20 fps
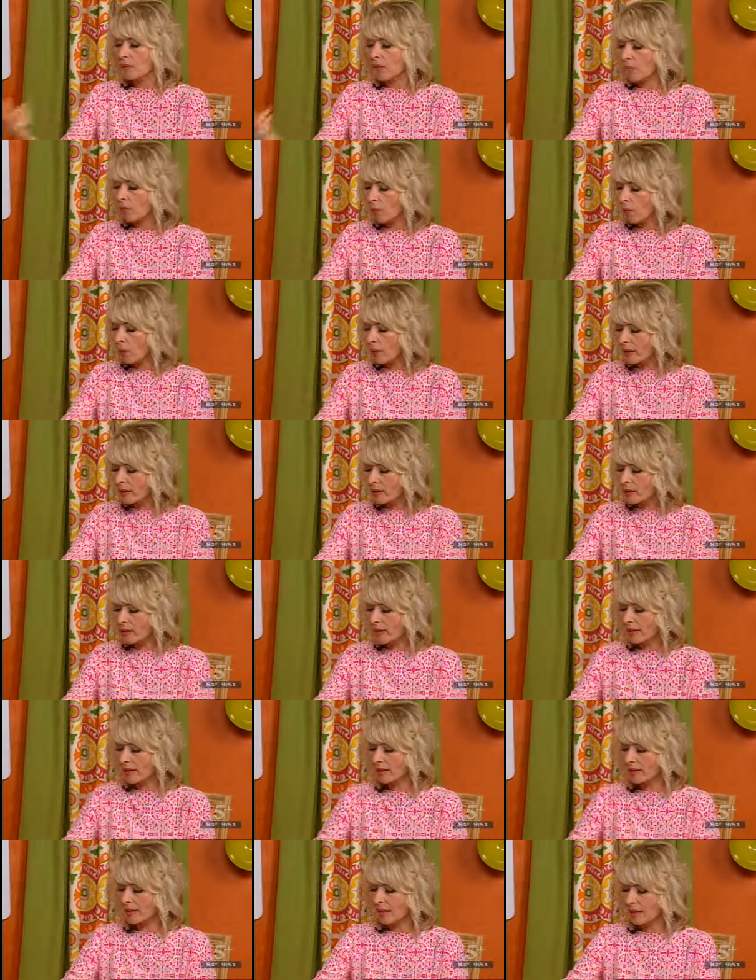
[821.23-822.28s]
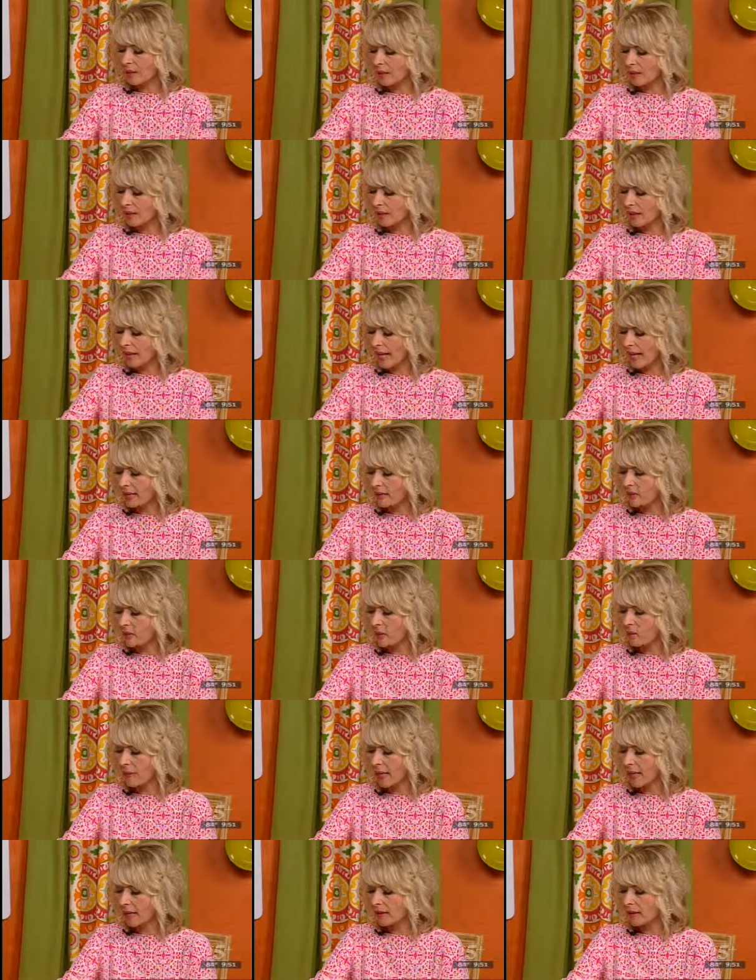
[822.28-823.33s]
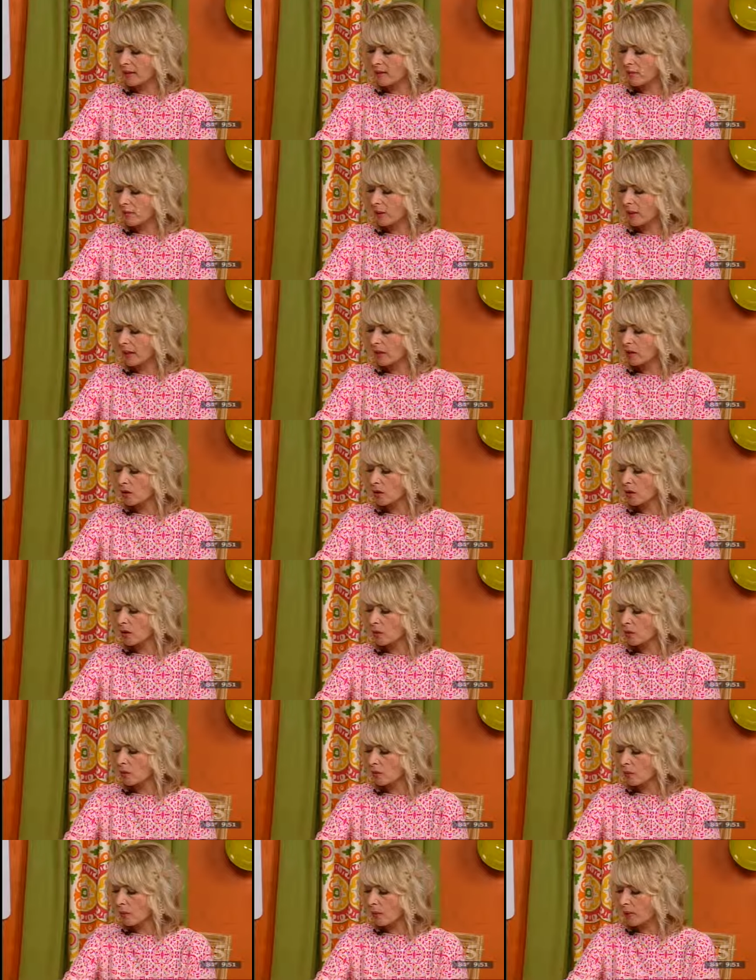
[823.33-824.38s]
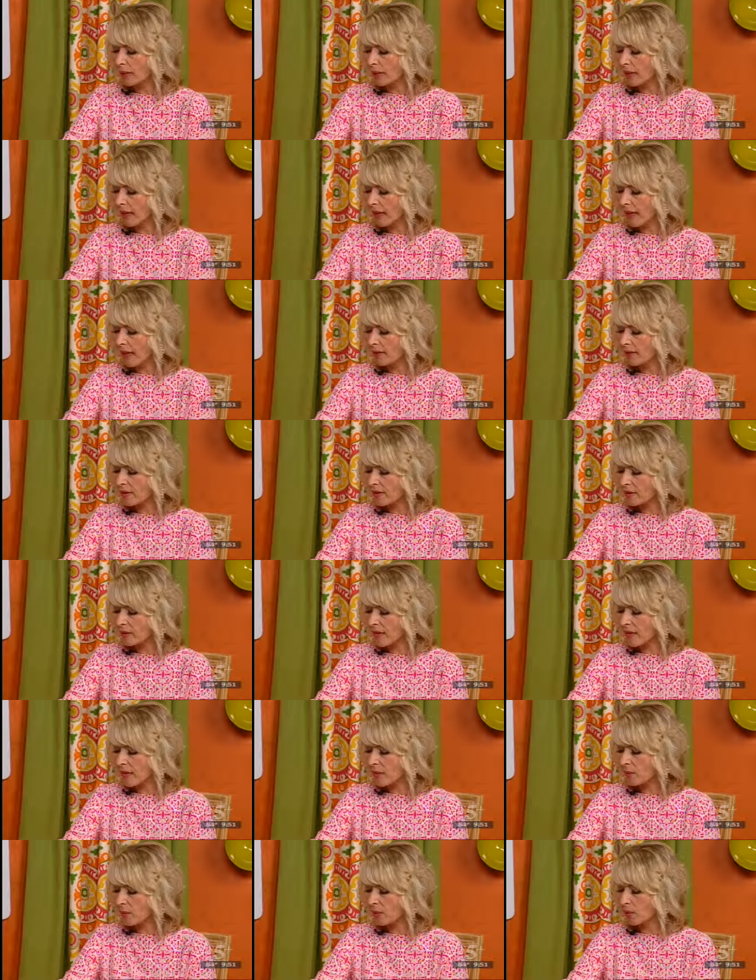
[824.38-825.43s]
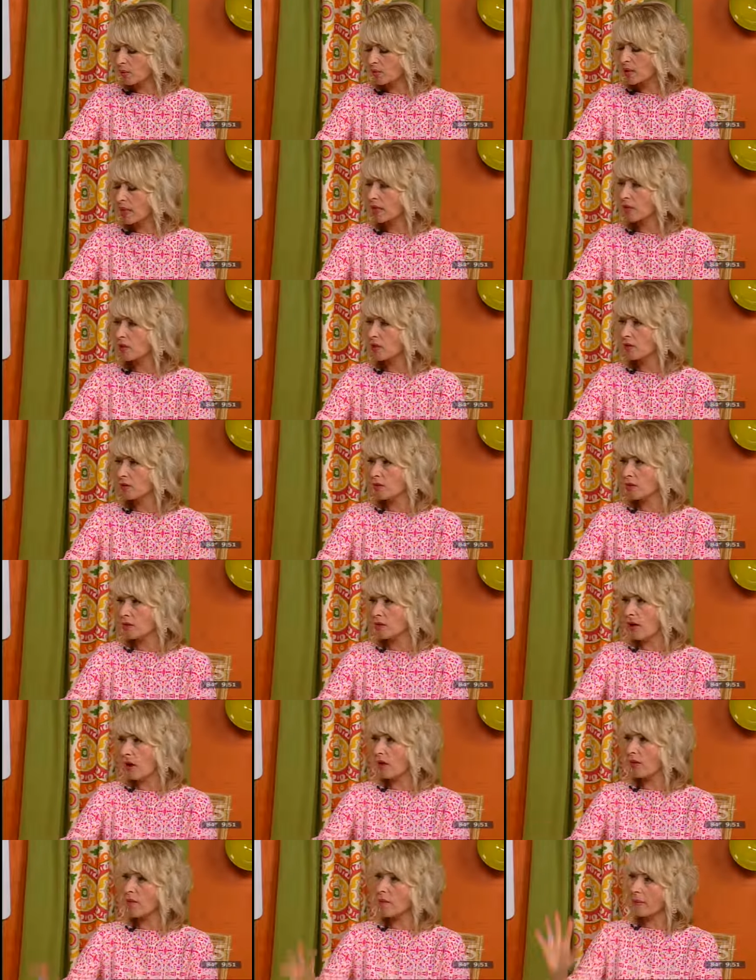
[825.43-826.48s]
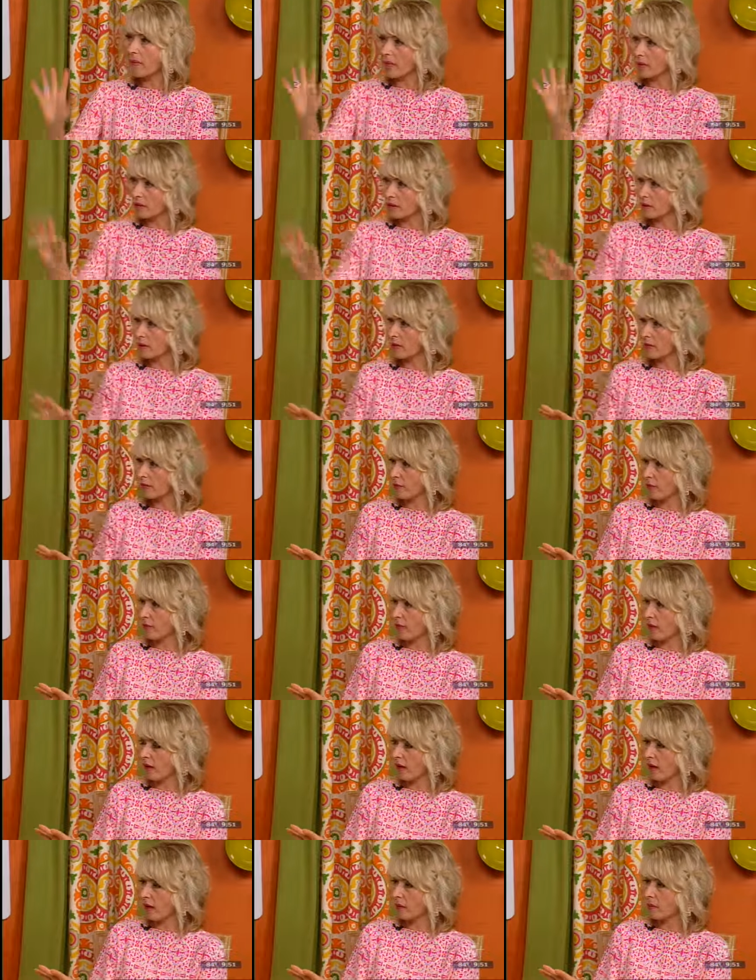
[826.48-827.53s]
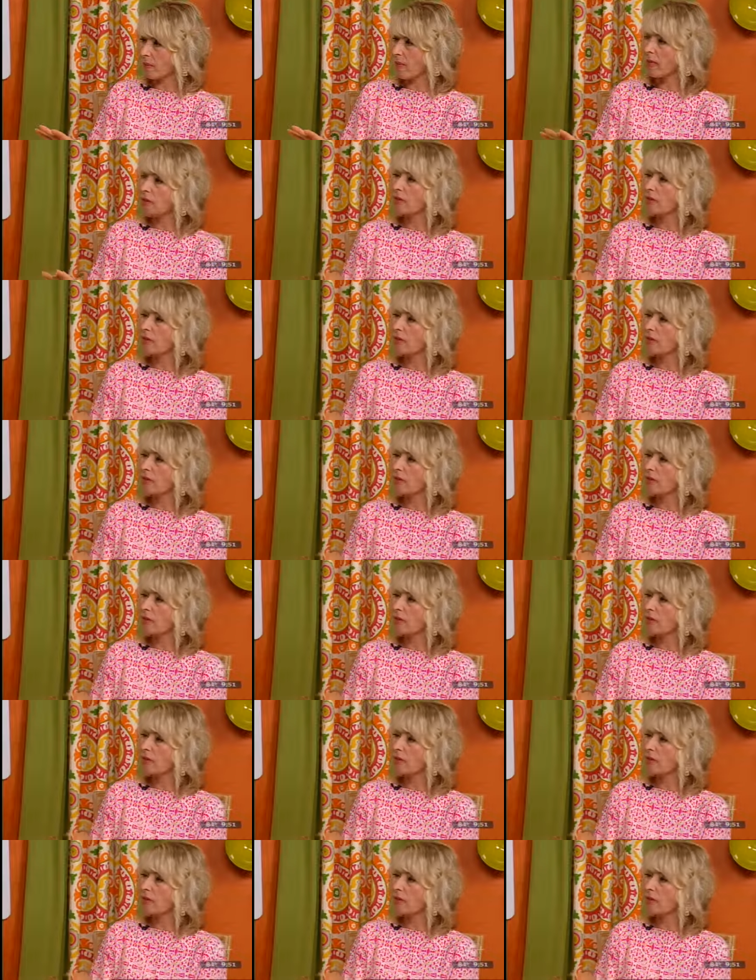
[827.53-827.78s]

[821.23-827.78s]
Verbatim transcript: One of the things I wanted to ask you about is when you bring out the samples and you do all the measuring for them,